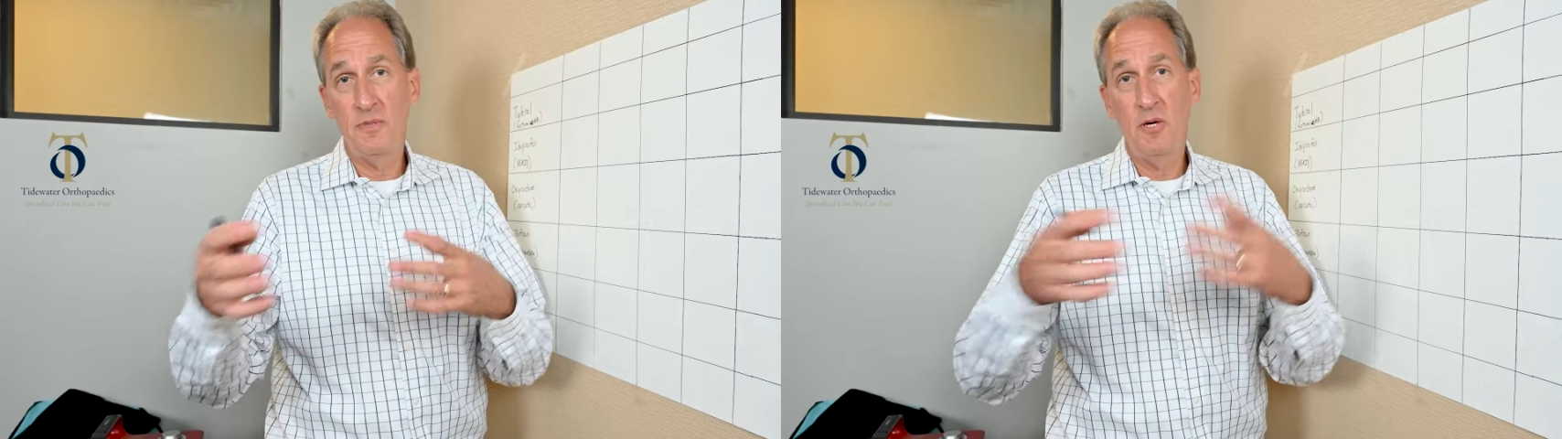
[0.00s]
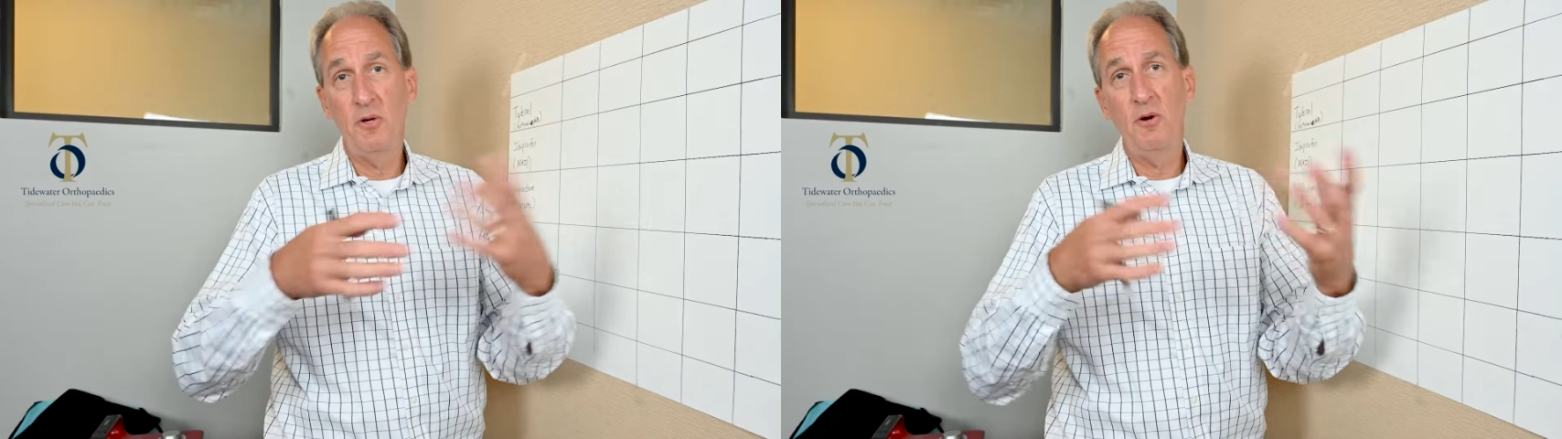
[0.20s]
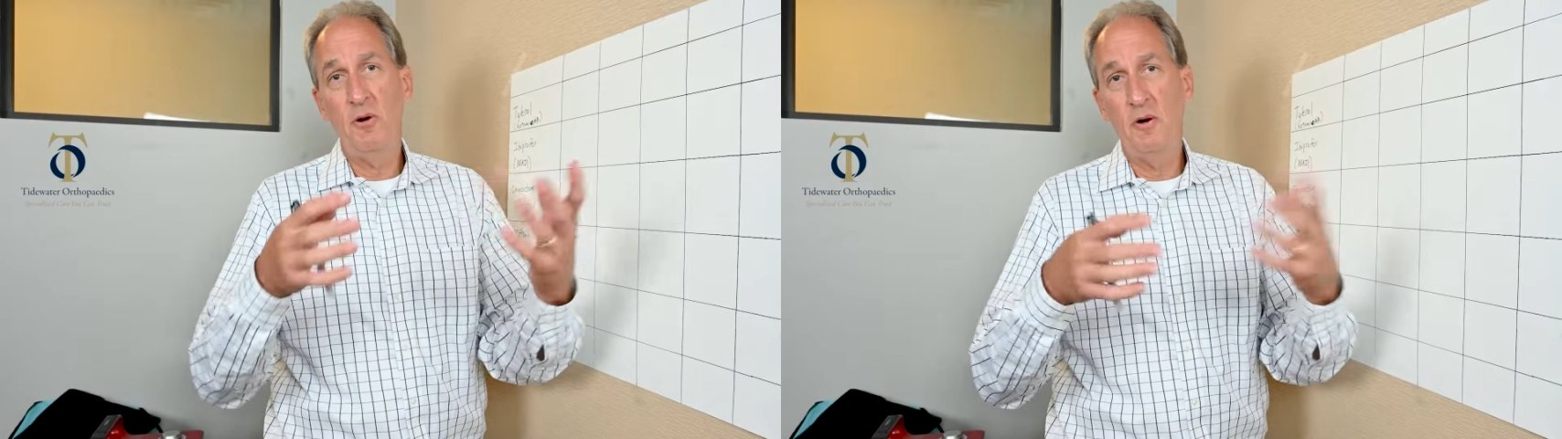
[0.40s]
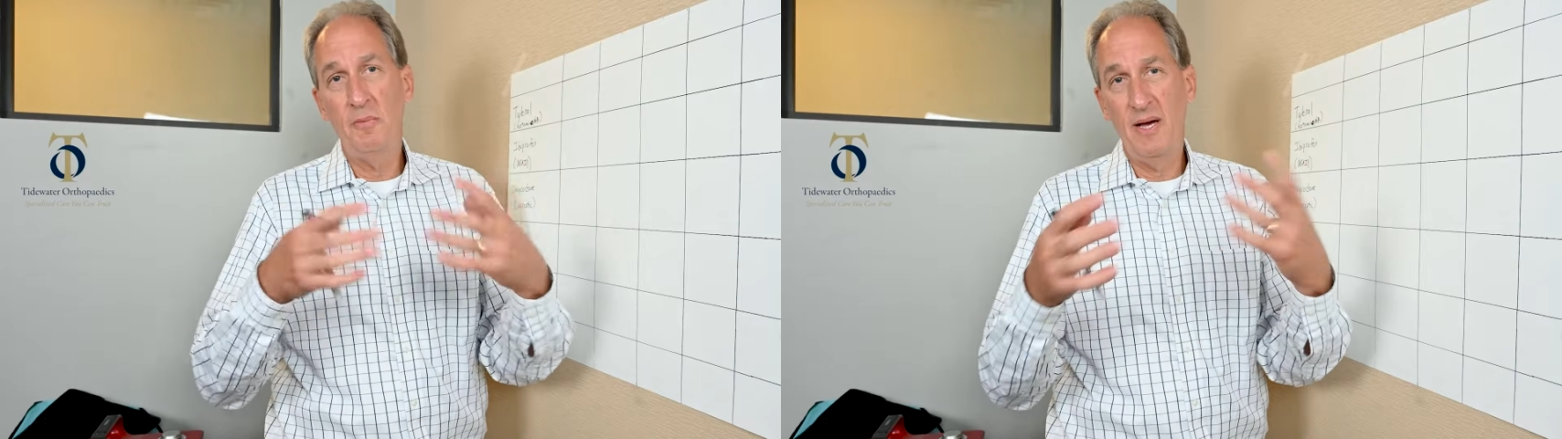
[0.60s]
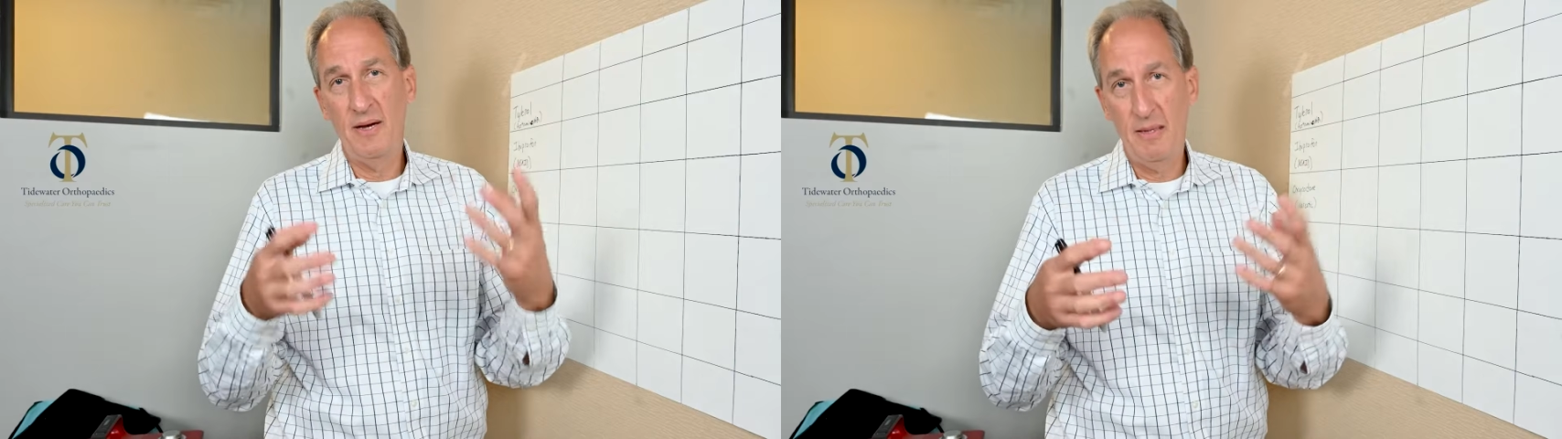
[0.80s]
So you're home
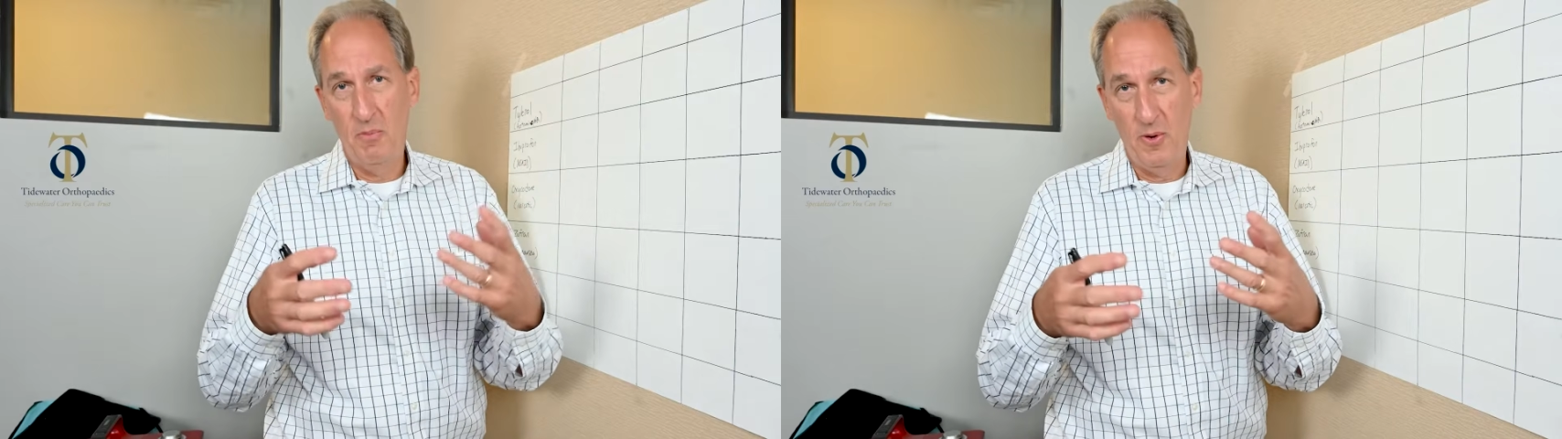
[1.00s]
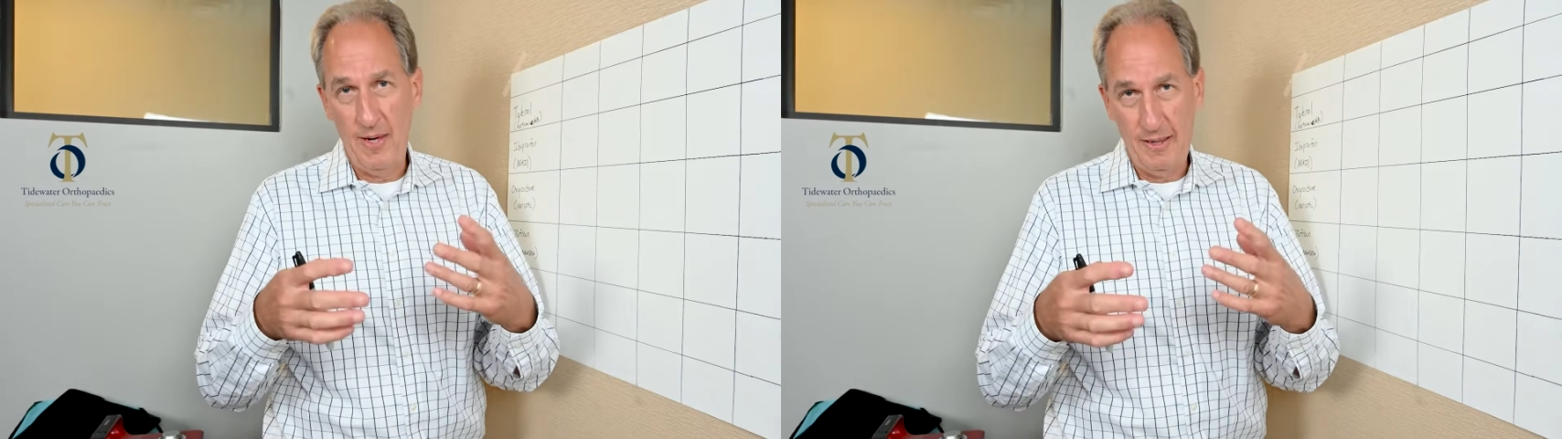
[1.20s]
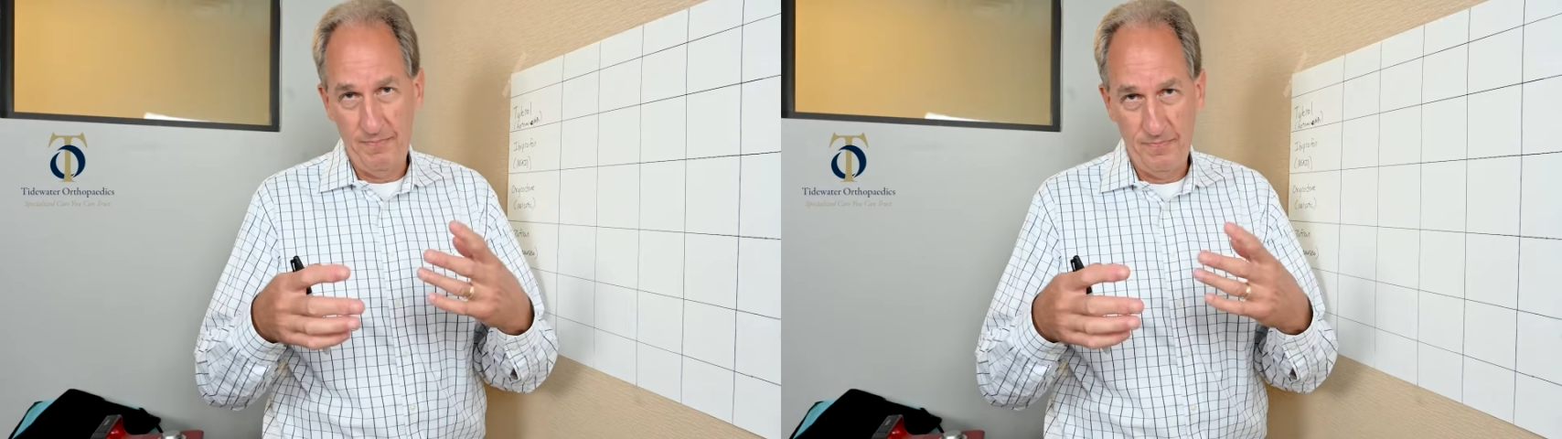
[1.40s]
by late morning.